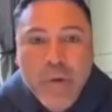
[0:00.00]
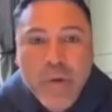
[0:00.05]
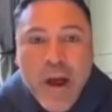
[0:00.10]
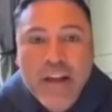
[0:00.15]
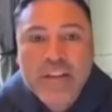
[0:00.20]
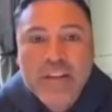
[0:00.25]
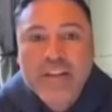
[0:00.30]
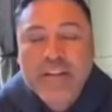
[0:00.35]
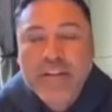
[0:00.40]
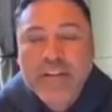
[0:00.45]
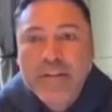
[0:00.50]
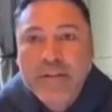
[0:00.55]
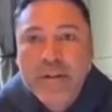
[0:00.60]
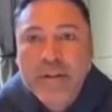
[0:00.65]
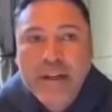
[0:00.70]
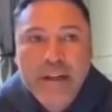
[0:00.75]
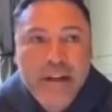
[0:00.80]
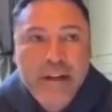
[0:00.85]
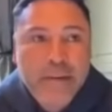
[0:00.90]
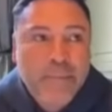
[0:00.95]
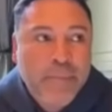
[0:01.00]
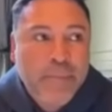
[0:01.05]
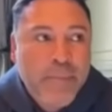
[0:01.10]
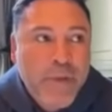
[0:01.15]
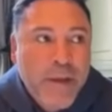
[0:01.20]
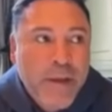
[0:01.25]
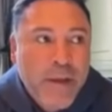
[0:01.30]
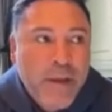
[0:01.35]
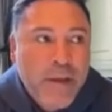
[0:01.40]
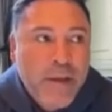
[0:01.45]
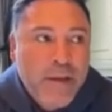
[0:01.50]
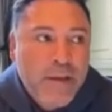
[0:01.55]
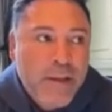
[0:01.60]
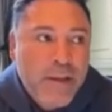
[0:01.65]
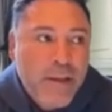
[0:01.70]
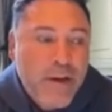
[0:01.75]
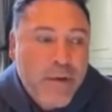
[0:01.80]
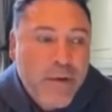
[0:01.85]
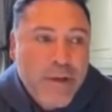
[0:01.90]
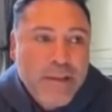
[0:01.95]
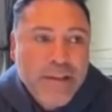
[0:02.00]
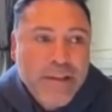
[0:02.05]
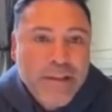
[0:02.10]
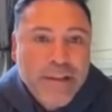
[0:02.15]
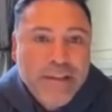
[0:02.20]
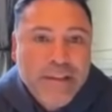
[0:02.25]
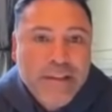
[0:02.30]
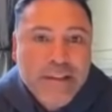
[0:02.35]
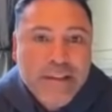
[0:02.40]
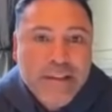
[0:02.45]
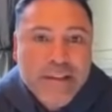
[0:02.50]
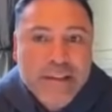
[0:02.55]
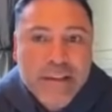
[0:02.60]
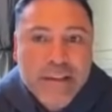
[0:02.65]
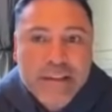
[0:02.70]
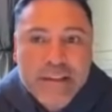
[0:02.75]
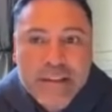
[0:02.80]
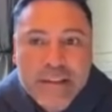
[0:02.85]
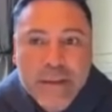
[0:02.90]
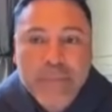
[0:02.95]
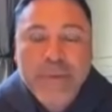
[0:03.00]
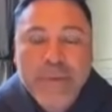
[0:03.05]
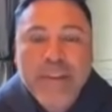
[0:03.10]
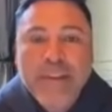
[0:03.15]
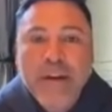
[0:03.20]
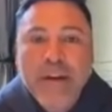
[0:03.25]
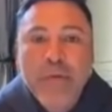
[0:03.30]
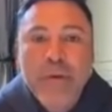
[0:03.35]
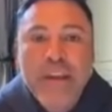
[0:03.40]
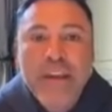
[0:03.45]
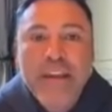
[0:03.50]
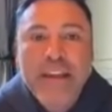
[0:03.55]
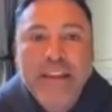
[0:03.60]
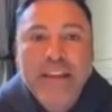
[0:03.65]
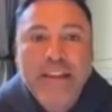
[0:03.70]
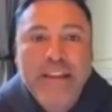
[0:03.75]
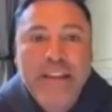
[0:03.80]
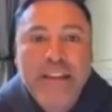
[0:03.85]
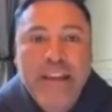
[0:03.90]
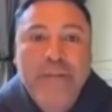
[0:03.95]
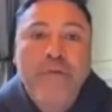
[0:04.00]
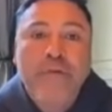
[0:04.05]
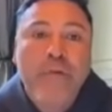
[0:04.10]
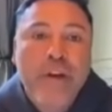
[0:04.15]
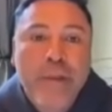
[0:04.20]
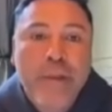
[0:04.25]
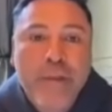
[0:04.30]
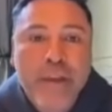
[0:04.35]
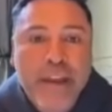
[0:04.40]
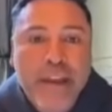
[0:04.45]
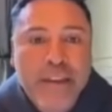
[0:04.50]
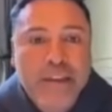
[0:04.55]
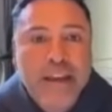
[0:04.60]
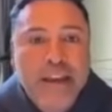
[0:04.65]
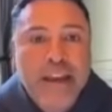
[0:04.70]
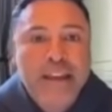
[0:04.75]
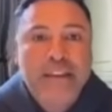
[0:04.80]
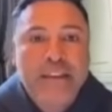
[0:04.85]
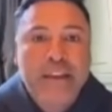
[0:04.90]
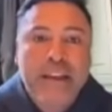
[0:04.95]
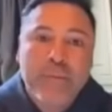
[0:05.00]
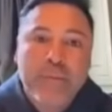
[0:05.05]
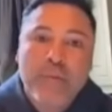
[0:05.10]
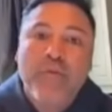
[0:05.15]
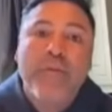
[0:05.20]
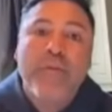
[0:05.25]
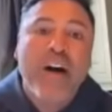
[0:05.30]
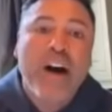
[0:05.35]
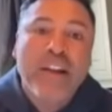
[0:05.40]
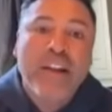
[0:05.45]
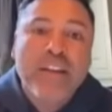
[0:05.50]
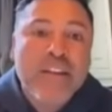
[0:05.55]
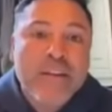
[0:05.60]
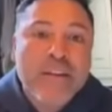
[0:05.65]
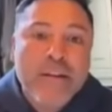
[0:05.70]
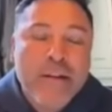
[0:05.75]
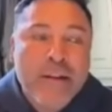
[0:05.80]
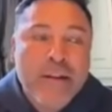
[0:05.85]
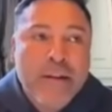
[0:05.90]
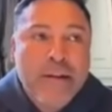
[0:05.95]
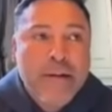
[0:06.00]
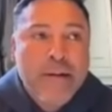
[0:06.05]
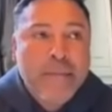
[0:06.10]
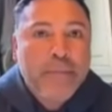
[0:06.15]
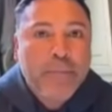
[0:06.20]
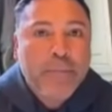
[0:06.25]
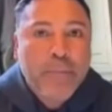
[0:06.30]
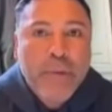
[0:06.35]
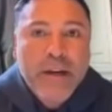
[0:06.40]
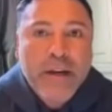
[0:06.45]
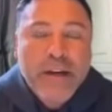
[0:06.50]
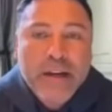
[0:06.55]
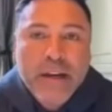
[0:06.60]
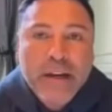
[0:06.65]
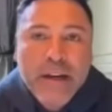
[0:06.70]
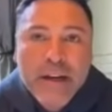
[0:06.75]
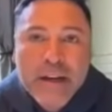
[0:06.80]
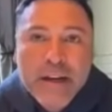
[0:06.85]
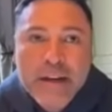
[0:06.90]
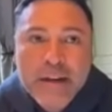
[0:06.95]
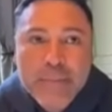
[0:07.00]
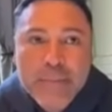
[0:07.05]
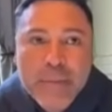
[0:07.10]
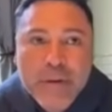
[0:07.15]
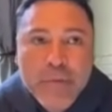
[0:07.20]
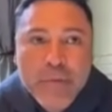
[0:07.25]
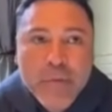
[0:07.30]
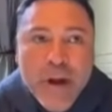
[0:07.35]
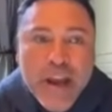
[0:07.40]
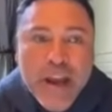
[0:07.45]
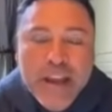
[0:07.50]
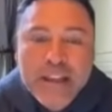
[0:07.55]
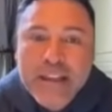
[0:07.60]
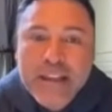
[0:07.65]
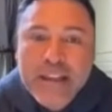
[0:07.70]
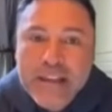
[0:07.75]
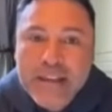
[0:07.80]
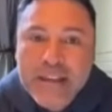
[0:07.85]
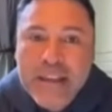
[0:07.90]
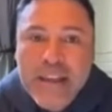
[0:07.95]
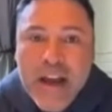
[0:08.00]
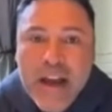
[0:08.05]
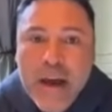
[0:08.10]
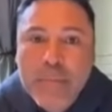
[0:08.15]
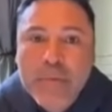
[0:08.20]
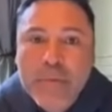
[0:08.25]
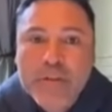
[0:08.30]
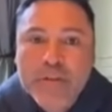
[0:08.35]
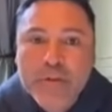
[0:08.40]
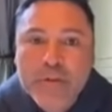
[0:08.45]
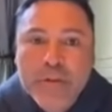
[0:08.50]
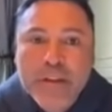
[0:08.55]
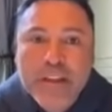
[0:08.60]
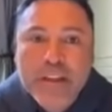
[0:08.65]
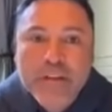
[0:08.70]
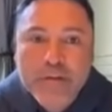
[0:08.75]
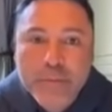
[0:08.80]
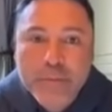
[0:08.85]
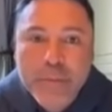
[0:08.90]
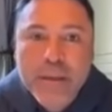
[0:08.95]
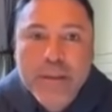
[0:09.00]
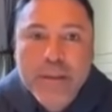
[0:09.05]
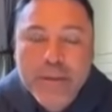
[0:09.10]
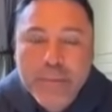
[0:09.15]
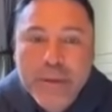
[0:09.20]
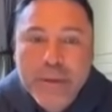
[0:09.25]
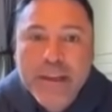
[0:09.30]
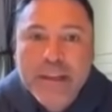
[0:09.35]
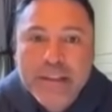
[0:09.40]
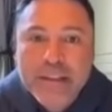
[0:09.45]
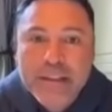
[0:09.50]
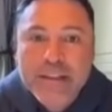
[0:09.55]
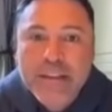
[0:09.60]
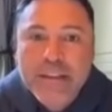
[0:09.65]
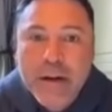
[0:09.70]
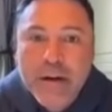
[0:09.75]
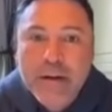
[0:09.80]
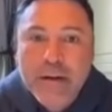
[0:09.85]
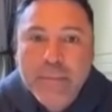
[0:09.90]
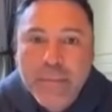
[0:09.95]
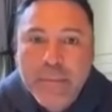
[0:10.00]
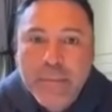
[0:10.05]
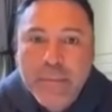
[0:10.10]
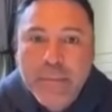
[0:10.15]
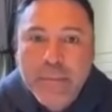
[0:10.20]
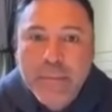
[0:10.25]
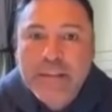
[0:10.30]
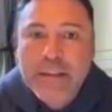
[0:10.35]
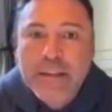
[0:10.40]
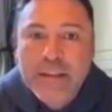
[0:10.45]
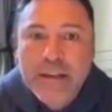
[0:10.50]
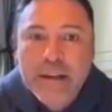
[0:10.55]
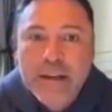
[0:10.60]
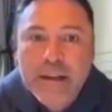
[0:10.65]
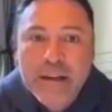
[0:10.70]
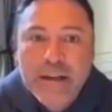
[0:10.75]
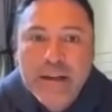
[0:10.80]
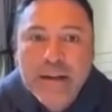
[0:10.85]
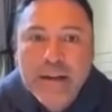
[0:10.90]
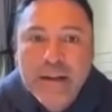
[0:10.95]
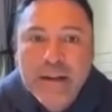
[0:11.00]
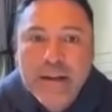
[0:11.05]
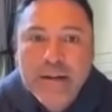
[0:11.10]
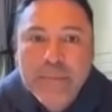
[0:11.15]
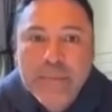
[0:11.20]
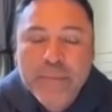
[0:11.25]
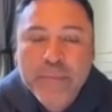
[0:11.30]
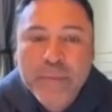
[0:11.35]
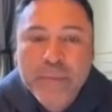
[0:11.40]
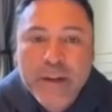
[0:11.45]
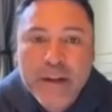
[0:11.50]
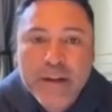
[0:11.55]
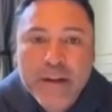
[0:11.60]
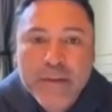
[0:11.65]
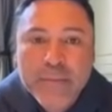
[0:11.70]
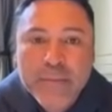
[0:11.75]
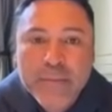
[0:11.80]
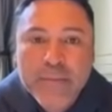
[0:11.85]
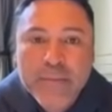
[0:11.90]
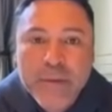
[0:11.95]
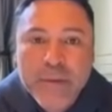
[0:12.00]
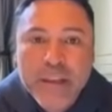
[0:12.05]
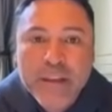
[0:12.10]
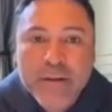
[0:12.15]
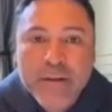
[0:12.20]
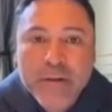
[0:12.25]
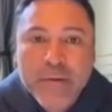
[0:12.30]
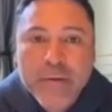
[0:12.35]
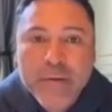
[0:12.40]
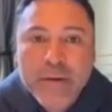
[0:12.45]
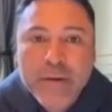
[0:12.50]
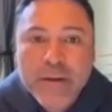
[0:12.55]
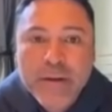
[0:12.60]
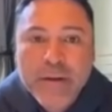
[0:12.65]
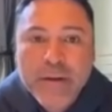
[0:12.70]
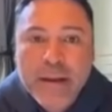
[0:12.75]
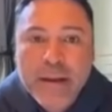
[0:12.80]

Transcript: roster, um, you know, is, is, is, is something that we can live with and, and, and move on. But, uh, but Ryan has the opportunity to be the biggest star in boxing, uh, um, um, you know,